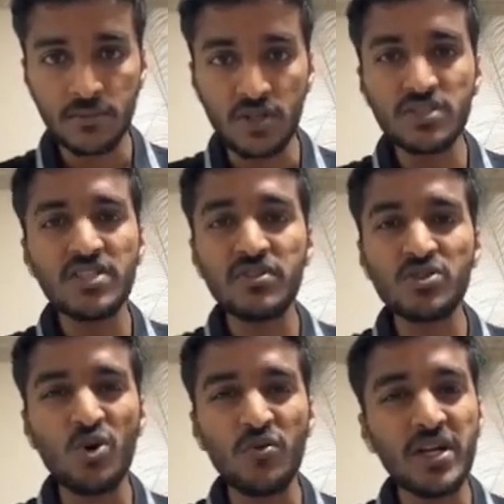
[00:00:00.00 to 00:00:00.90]
because it
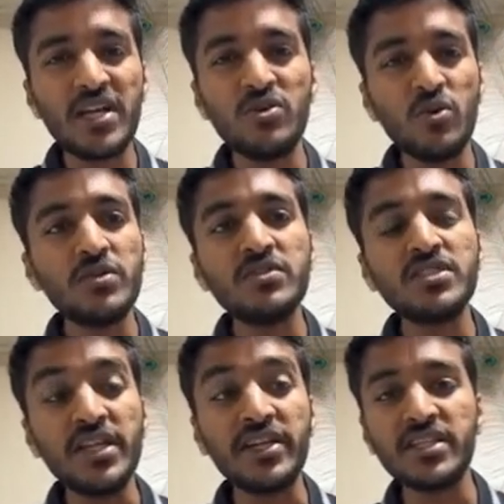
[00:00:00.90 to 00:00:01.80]
was COVID and no one
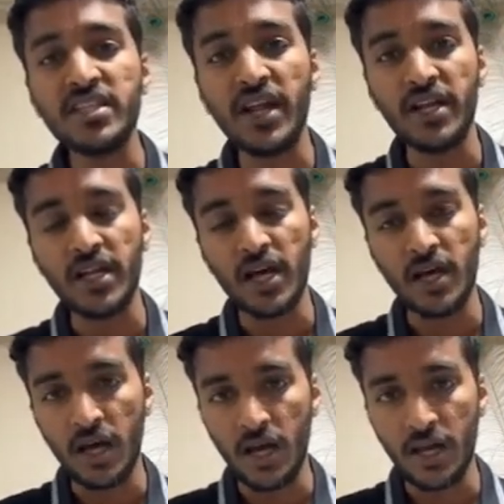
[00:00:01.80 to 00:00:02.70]
was interested in the
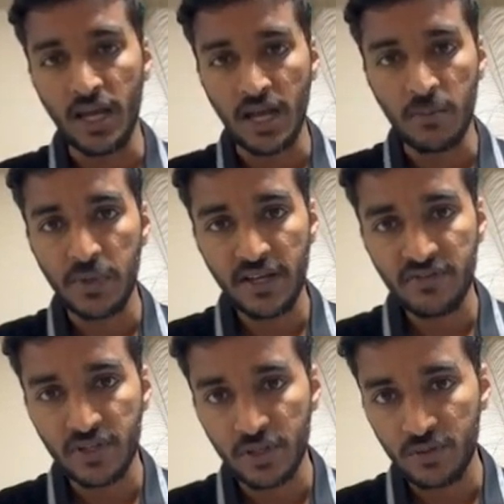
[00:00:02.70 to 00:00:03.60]
like
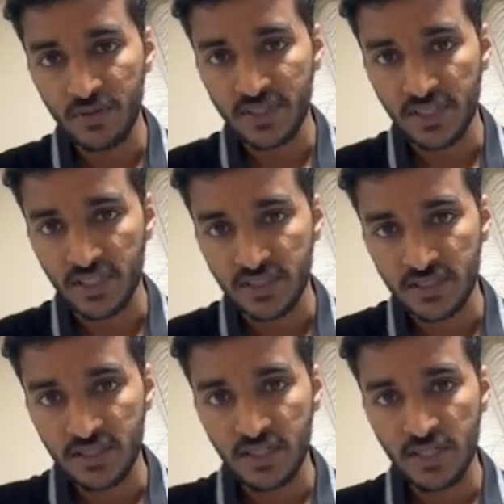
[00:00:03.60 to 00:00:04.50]
applying for
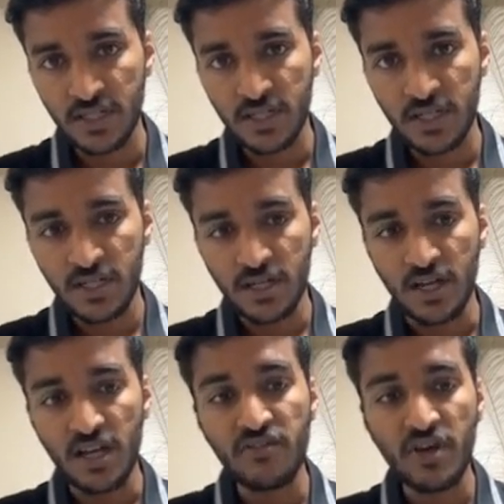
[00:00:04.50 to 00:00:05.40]
universities.
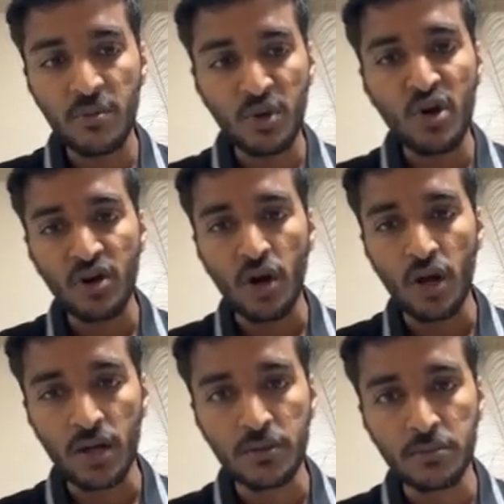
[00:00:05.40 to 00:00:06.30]
If I am not
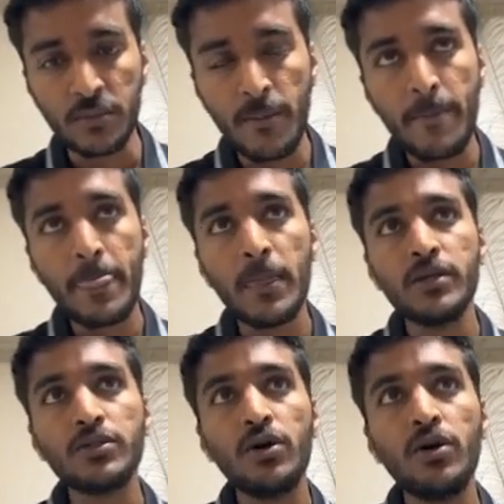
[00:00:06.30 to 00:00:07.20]
wrong.
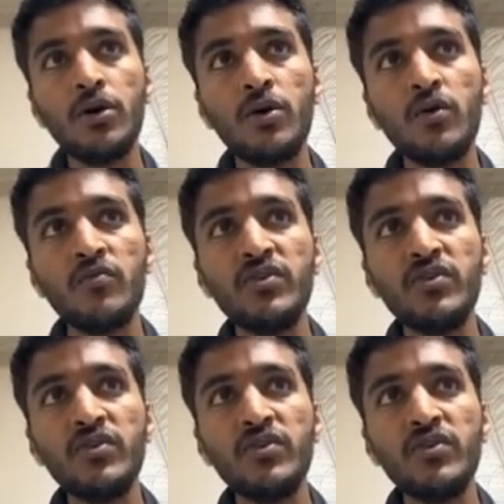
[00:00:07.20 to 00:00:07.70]
So